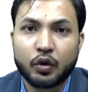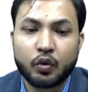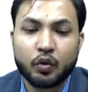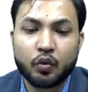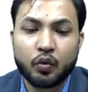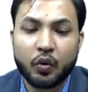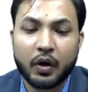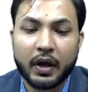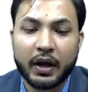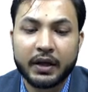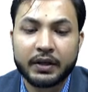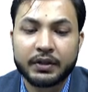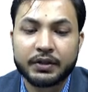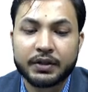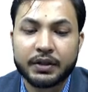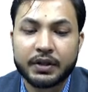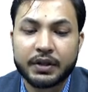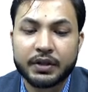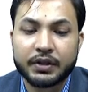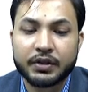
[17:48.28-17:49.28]
2x
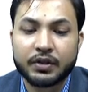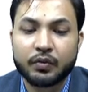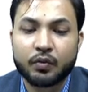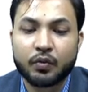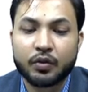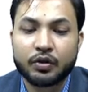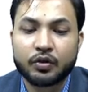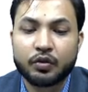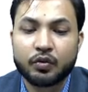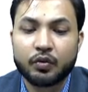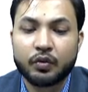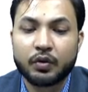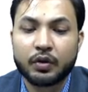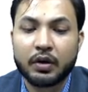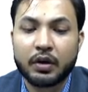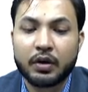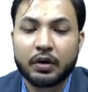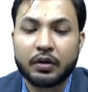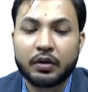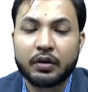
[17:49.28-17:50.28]
is equals to
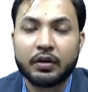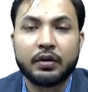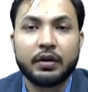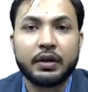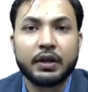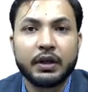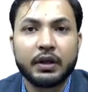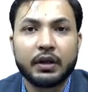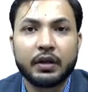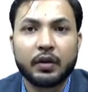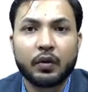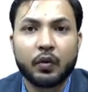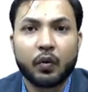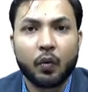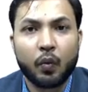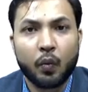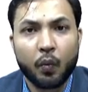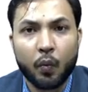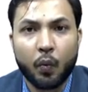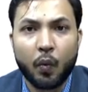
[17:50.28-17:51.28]

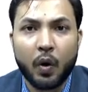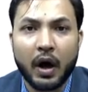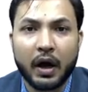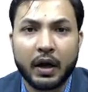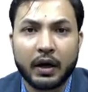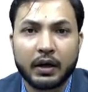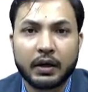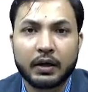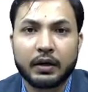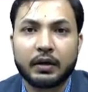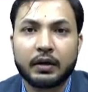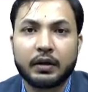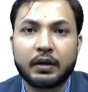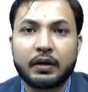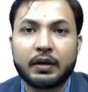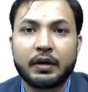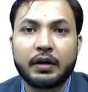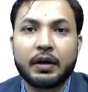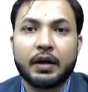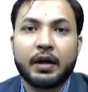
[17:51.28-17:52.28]
30y.
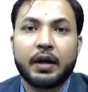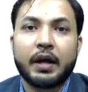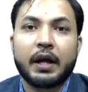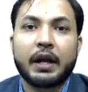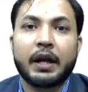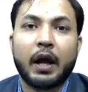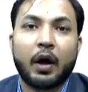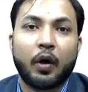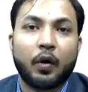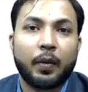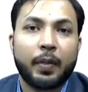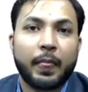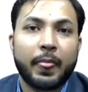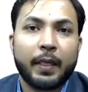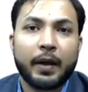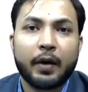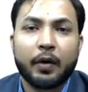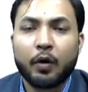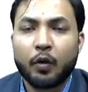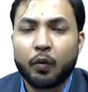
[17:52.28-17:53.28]
Now,
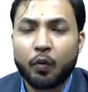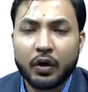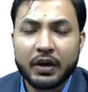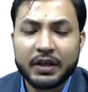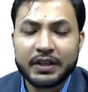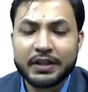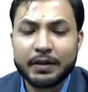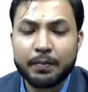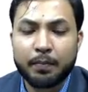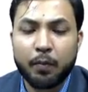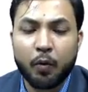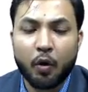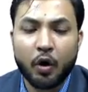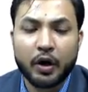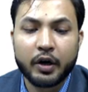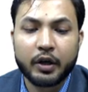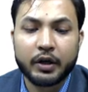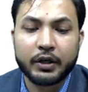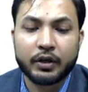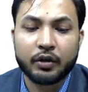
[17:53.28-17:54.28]
what is the
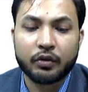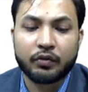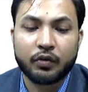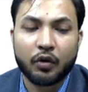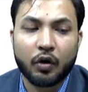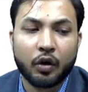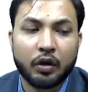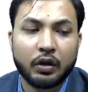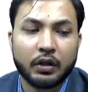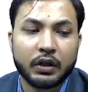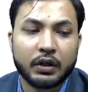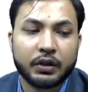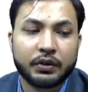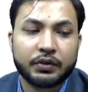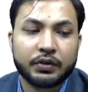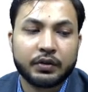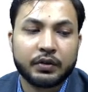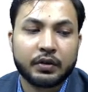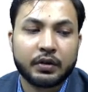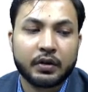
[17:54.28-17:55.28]
point of all this
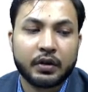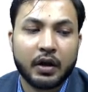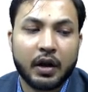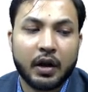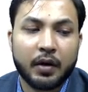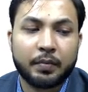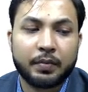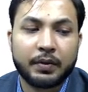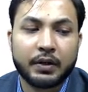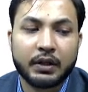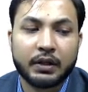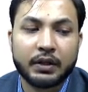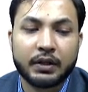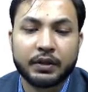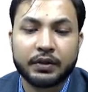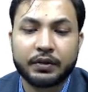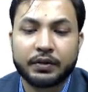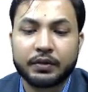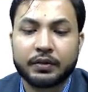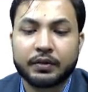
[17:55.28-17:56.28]
up till
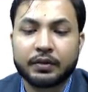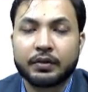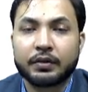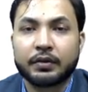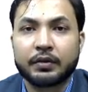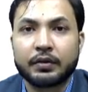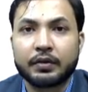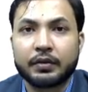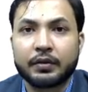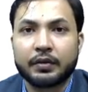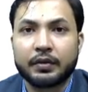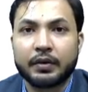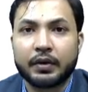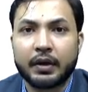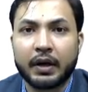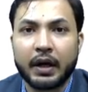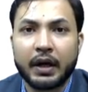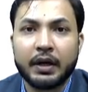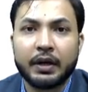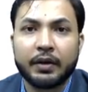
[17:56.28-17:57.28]
this?
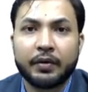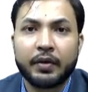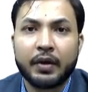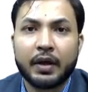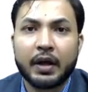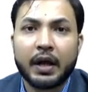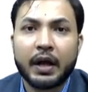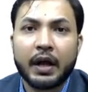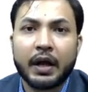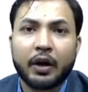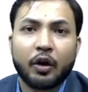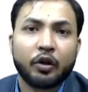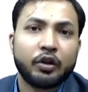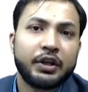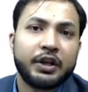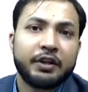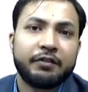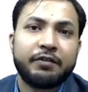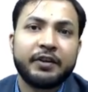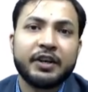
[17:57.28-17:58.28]
Right? Now the
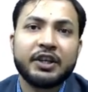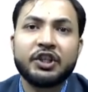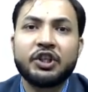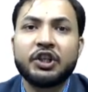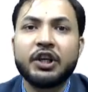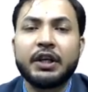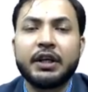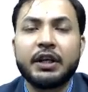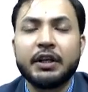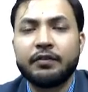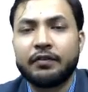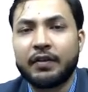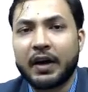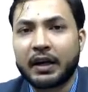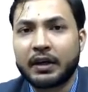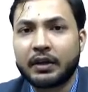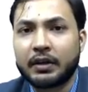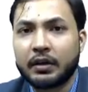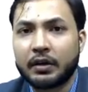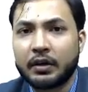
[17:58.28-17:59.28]
differentiating
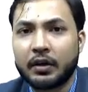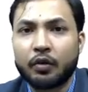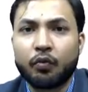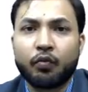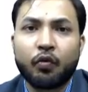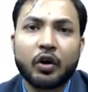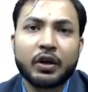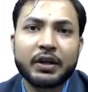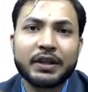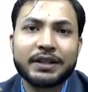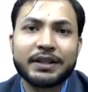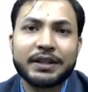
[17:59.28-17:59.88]
factor. Now what is